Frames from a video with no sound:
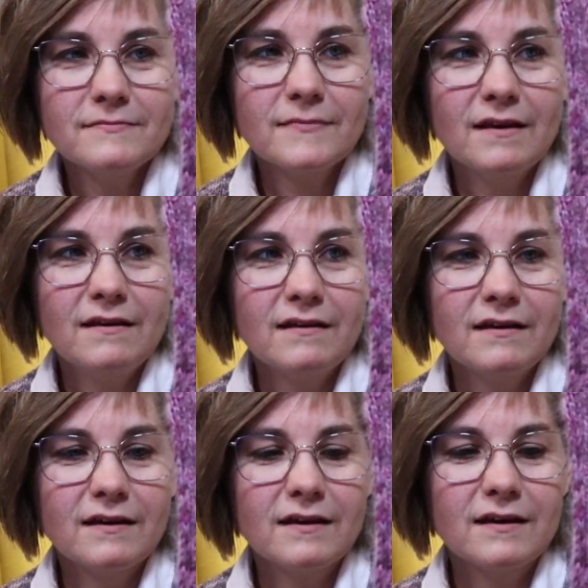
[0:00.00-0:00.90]

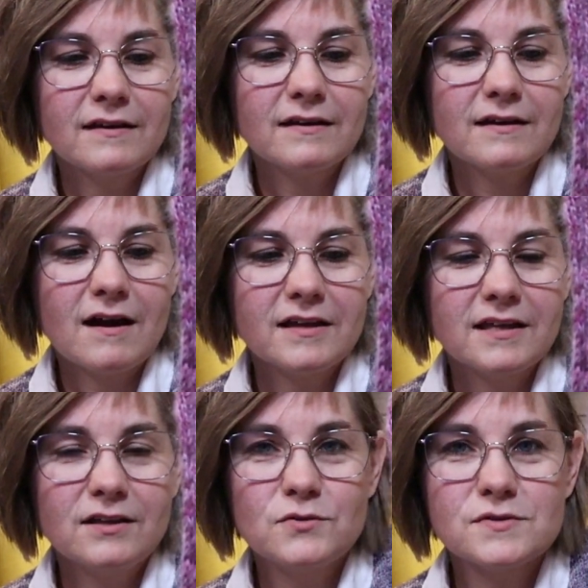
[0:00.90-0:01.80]
I
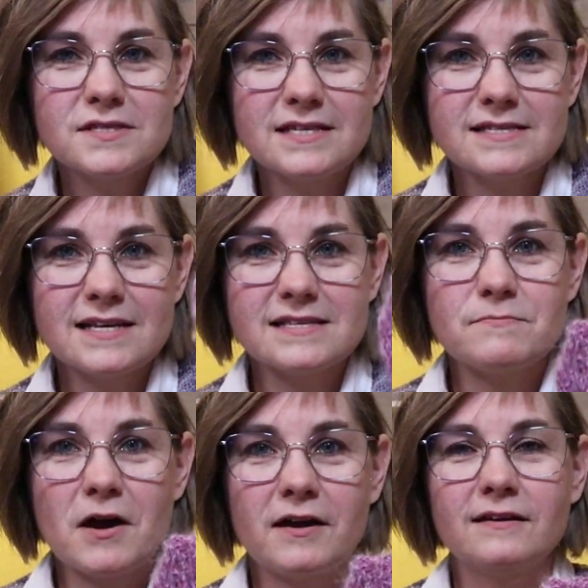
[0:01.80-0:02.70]
can use this as my